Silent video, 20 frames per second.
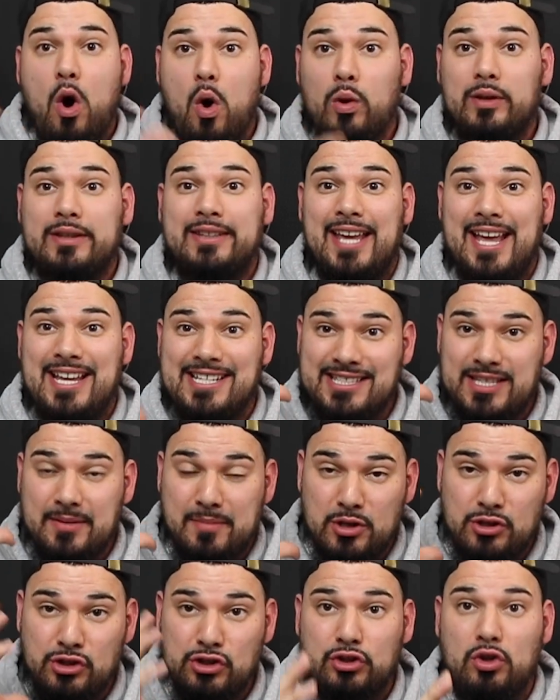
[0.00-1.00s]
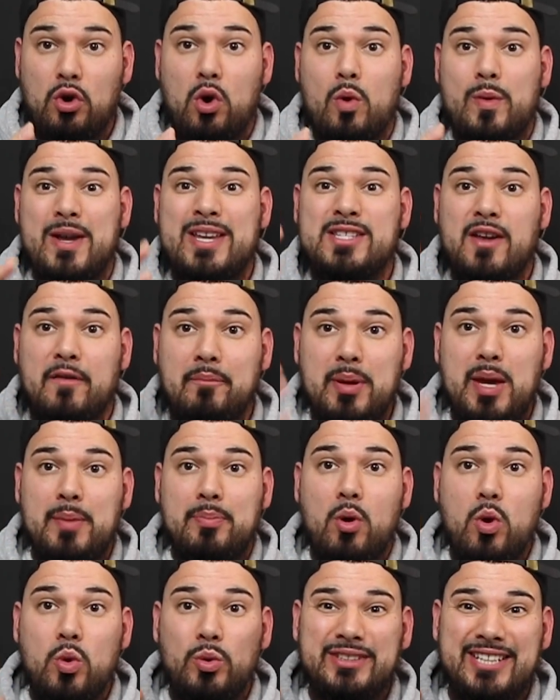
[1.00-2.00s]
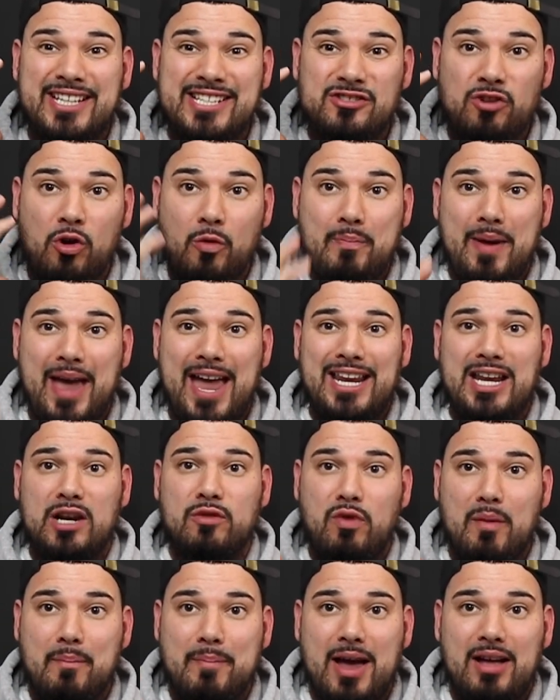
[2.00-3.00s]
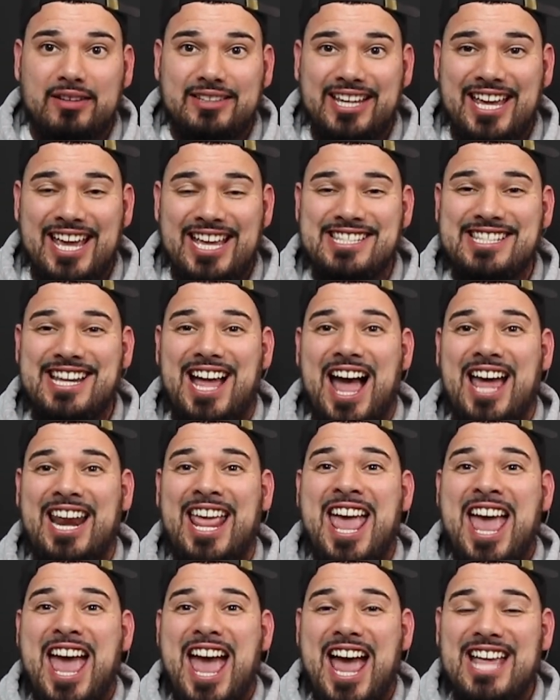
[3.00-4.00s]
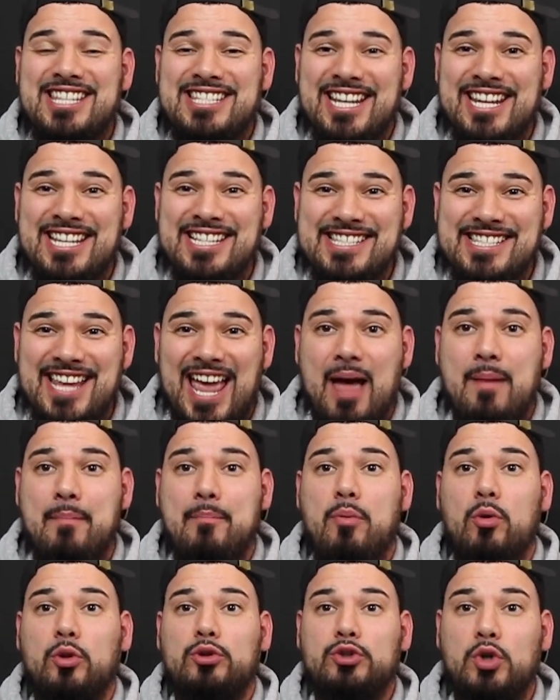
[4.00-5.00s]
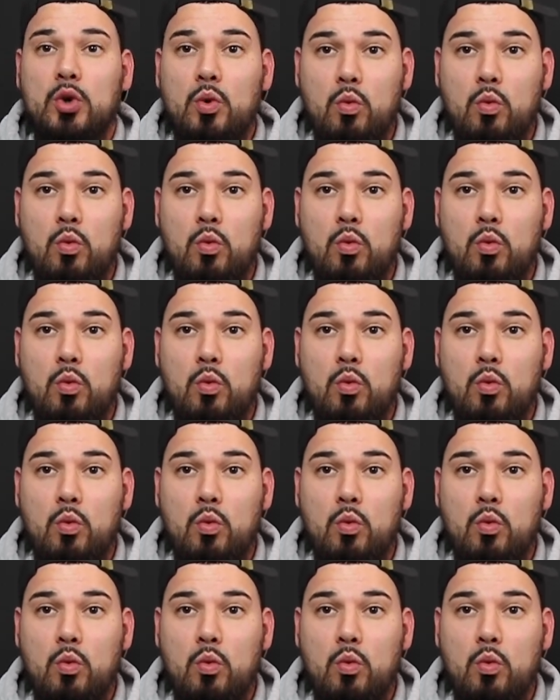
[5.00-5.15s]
Old Testament stories of people who disobeyed and rebelled against God as an example to